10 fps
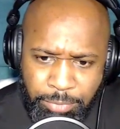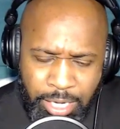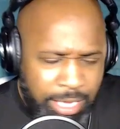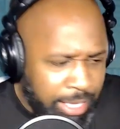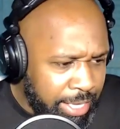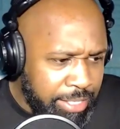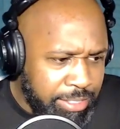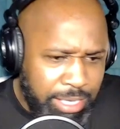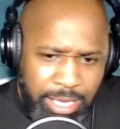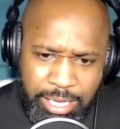And he's
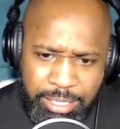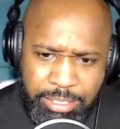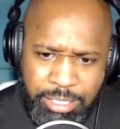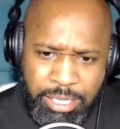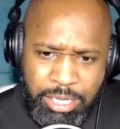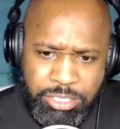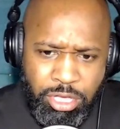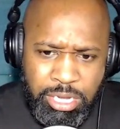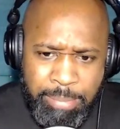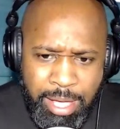
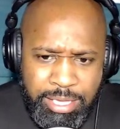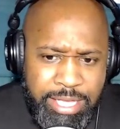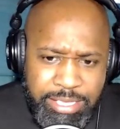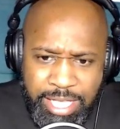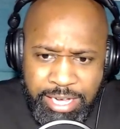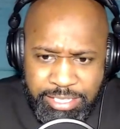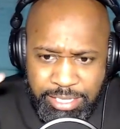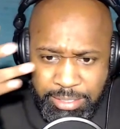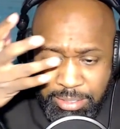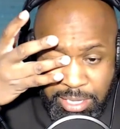talking about he's innocent.
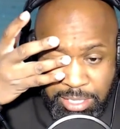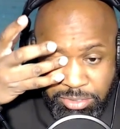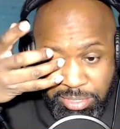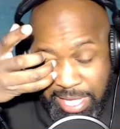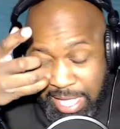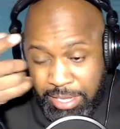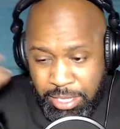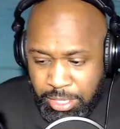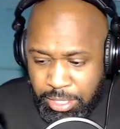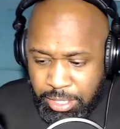So you got
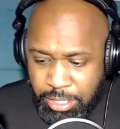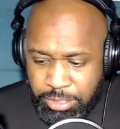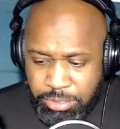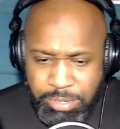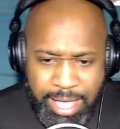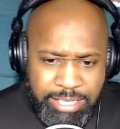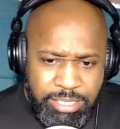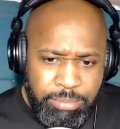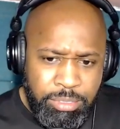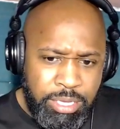two guys,
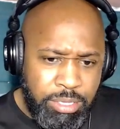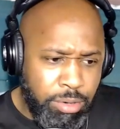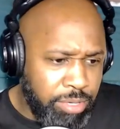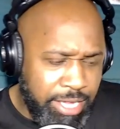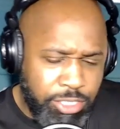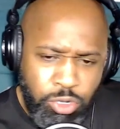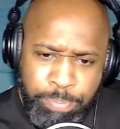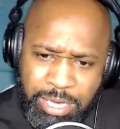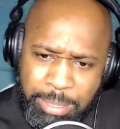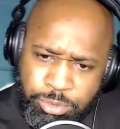and you know, you got two
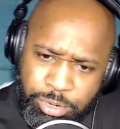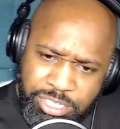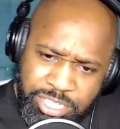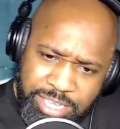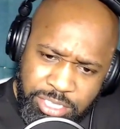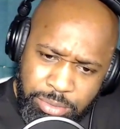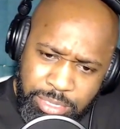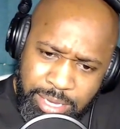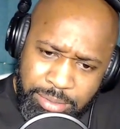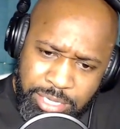pickup trucks chasing you
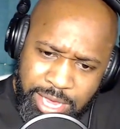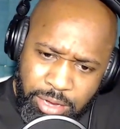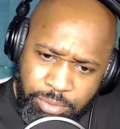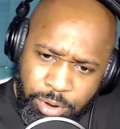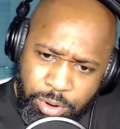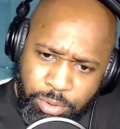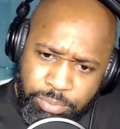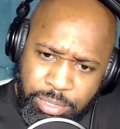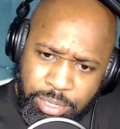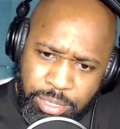down the road
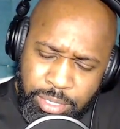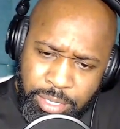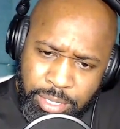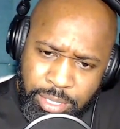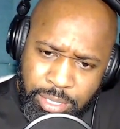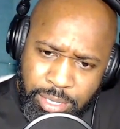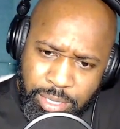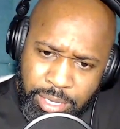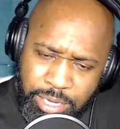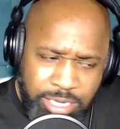
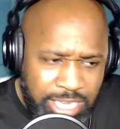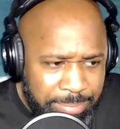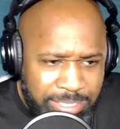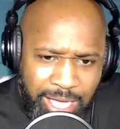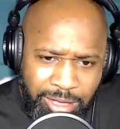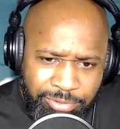in the deep South.